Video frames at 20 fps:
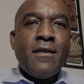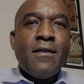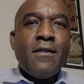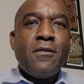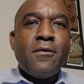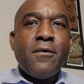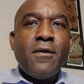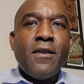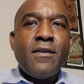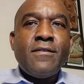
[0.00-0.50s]

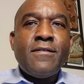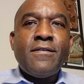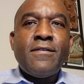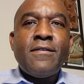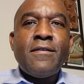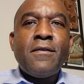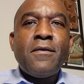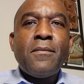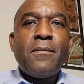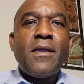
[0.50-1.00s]
Hello,
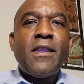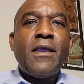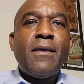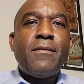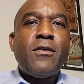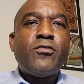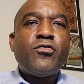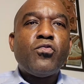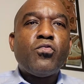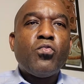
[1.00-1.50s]
Grace. My
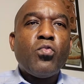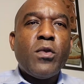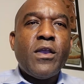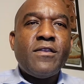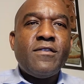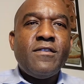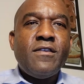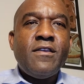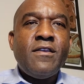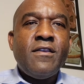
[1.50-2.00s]
name is
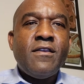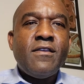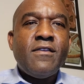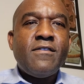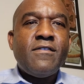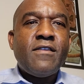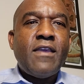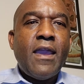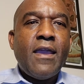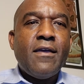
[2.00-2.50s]
Reggie
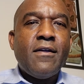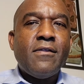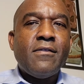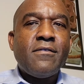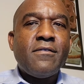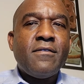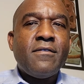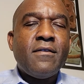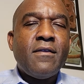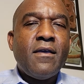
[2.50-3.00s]

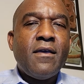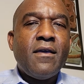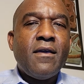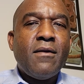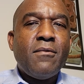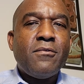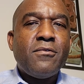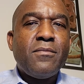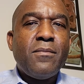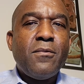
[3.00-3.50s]
Scales. Uh,
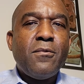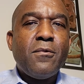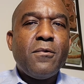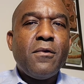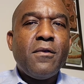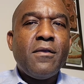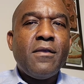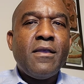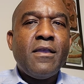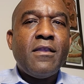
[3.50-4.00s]
I was
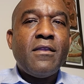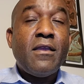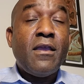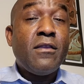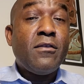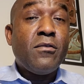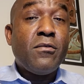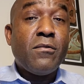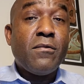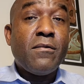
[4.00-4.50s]
born and,
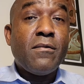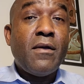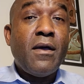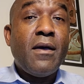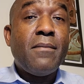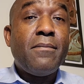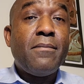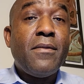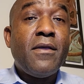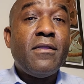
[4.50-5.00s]
and, grew
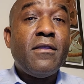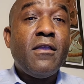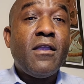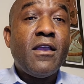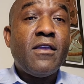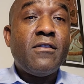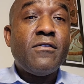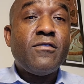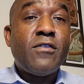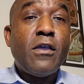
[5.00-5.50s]
up in the
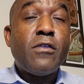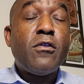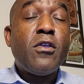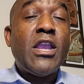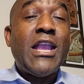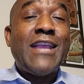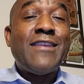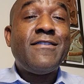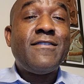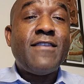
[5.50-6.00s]
United, southern
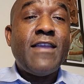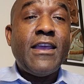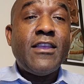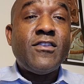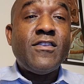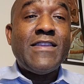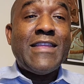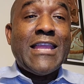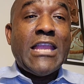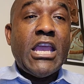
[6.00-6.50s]
United
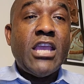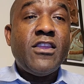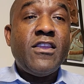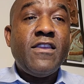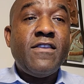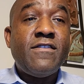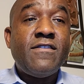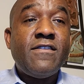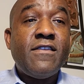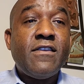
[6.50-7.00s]
States in the
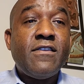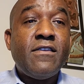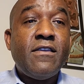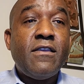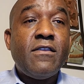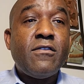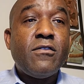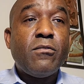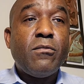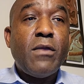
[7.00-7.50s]

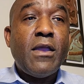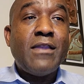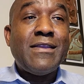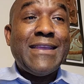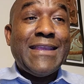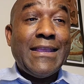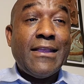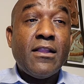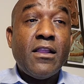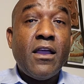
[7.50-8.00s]
1960s,
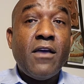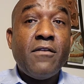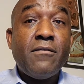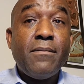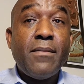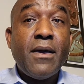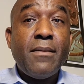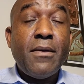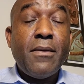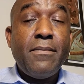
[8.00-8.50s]
surrounded and
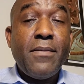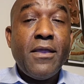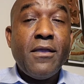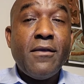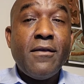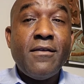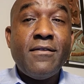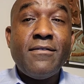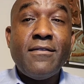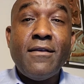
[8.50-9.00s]
loved by my
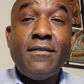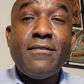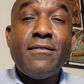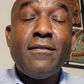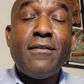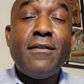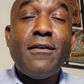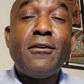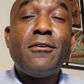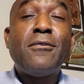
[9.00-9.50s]
parents, aunts,
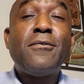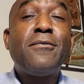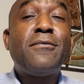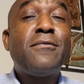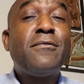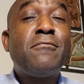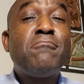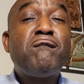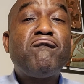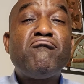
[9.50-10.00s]
and
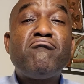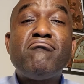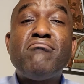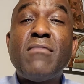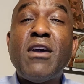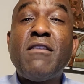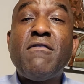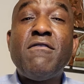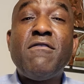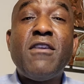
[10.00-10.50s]
uncles,
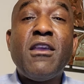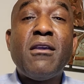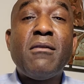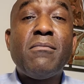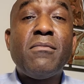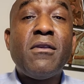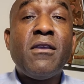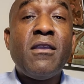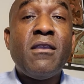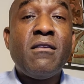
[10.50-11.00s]
my
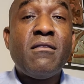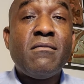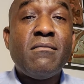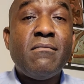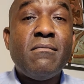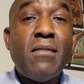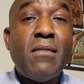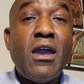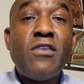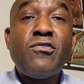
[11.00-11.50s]
family.
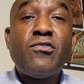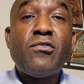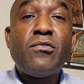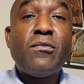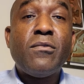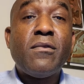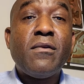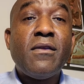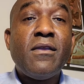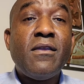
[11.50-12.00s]
My
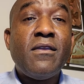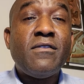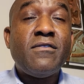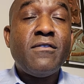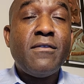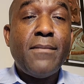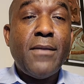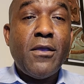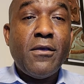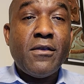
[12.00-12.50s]
story is
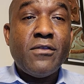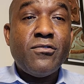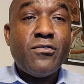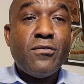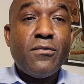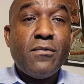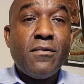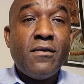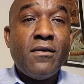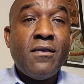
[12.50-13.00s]
an American
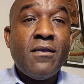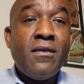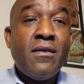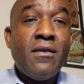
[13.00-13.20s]
story.